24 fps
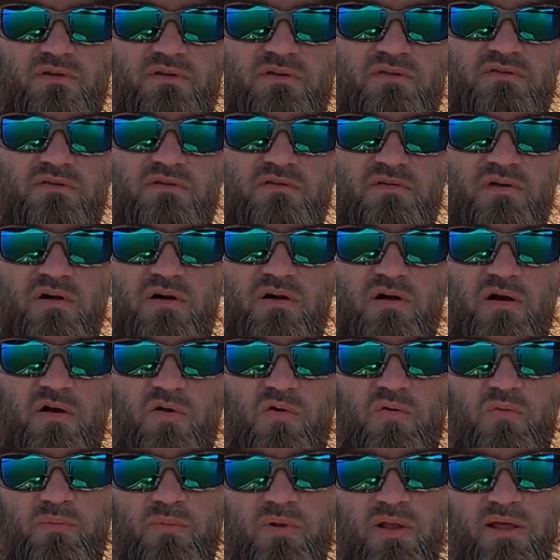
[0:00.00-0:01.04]
This is our
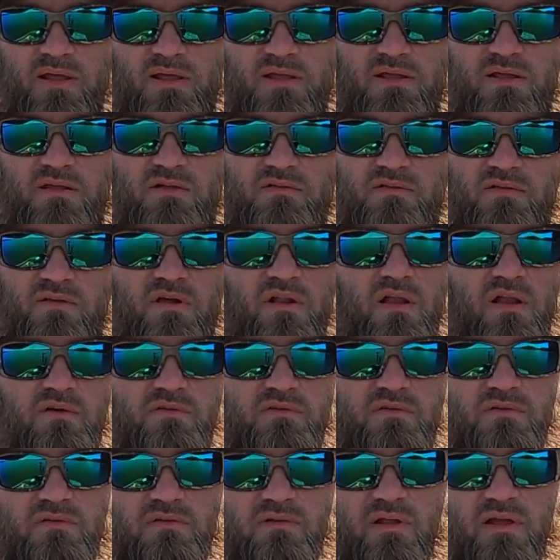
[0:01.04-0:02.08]
home lake. It's the
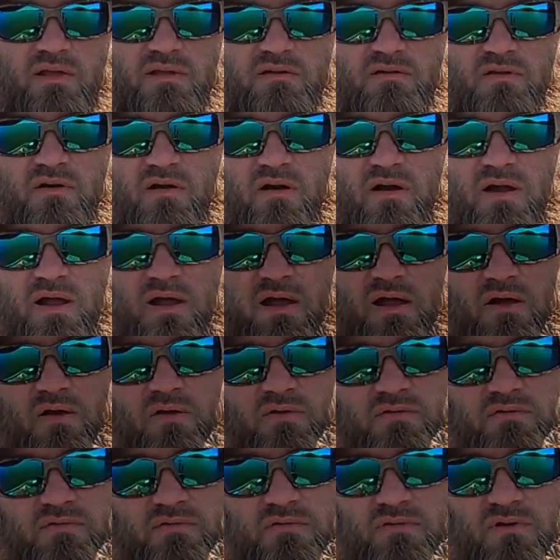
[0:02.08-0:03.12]
closest lake to our
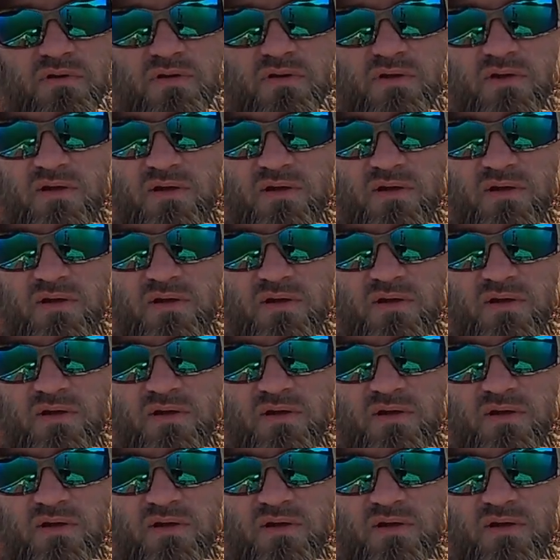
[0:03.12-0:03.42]
house.